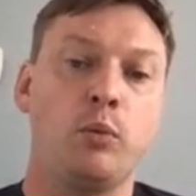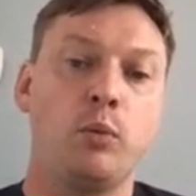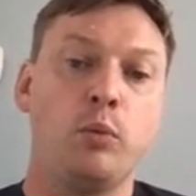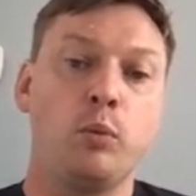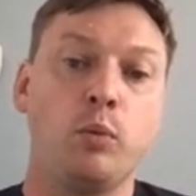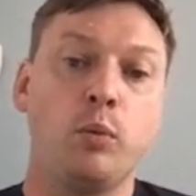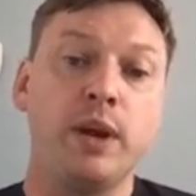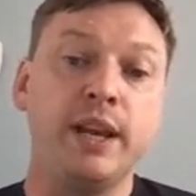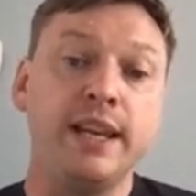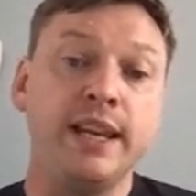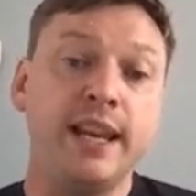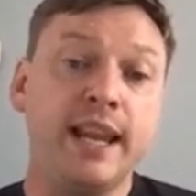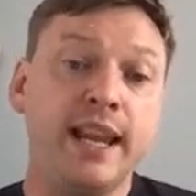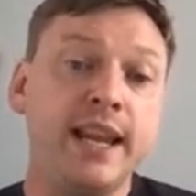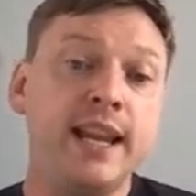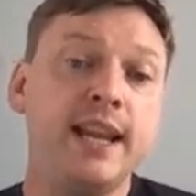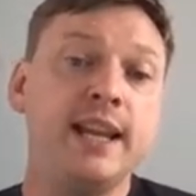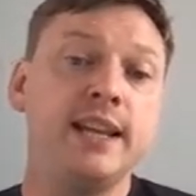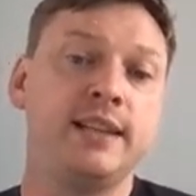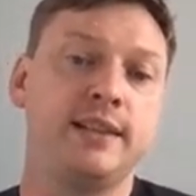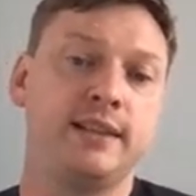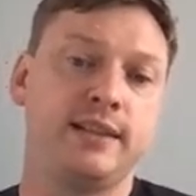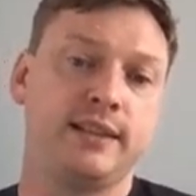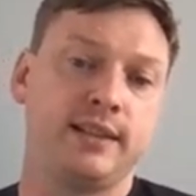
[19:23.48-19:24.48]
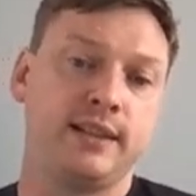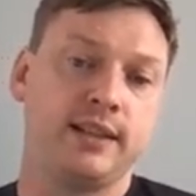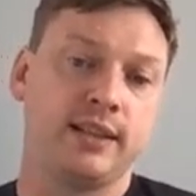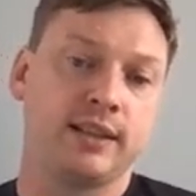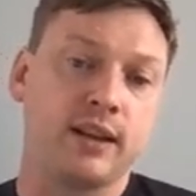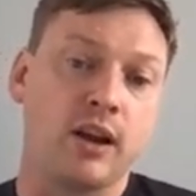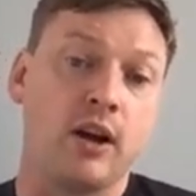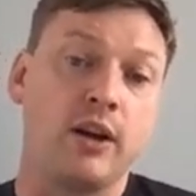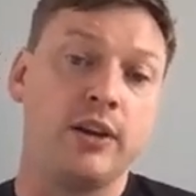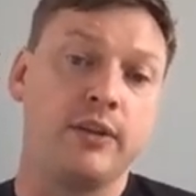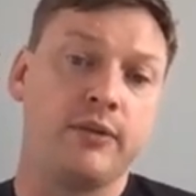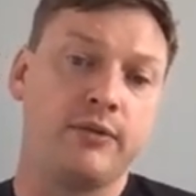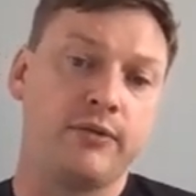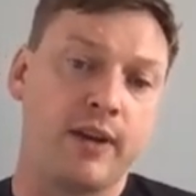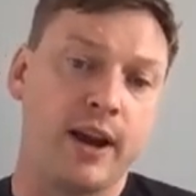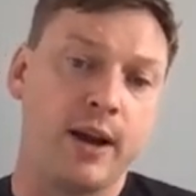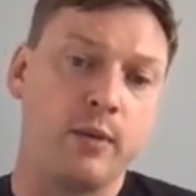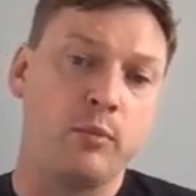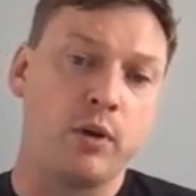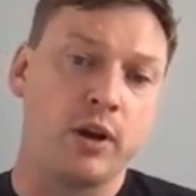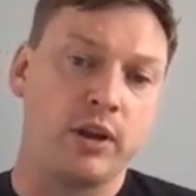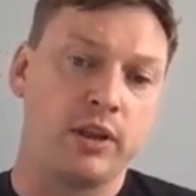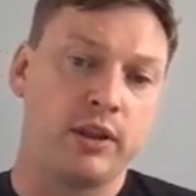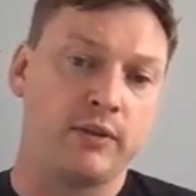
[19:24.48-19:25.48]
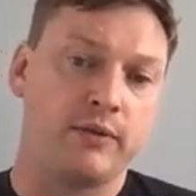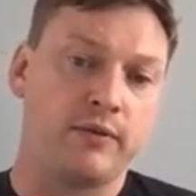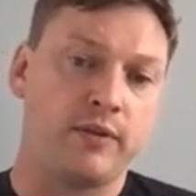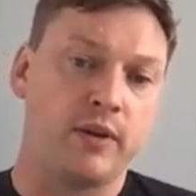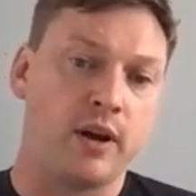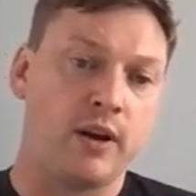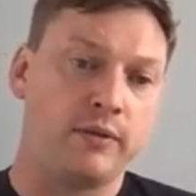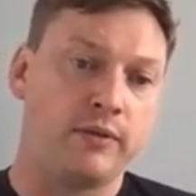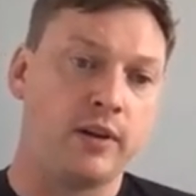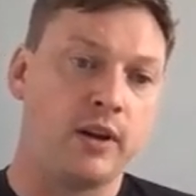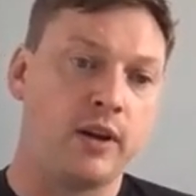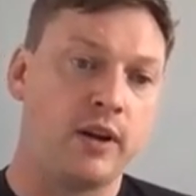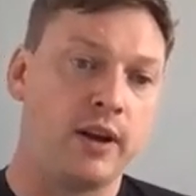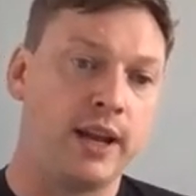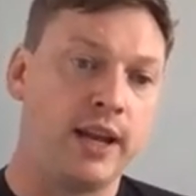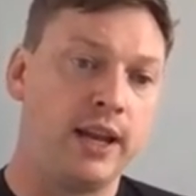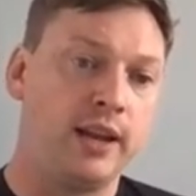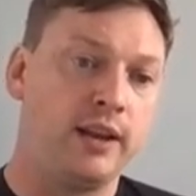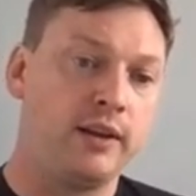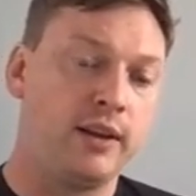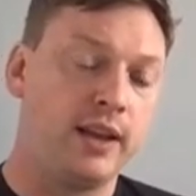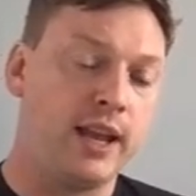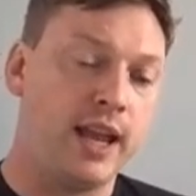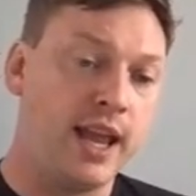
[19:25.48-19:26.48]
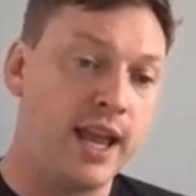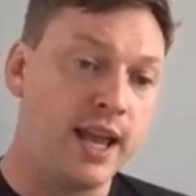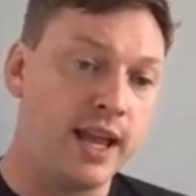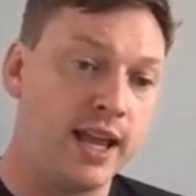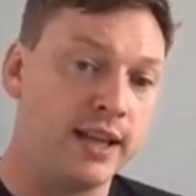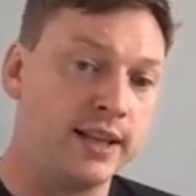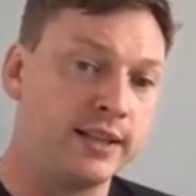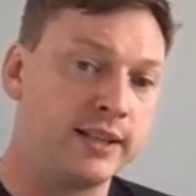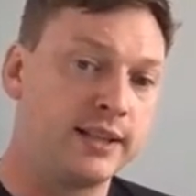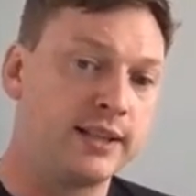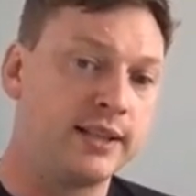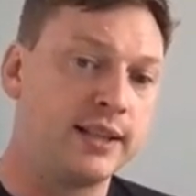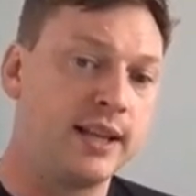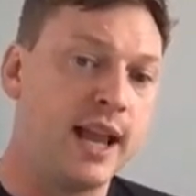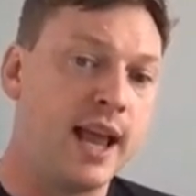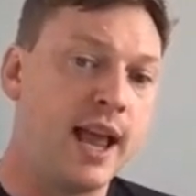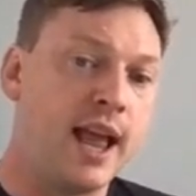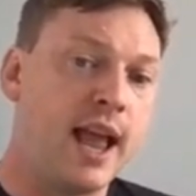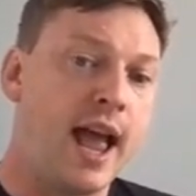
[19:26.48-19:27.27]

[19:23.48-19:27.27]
we need this kind of framework that Firefly is,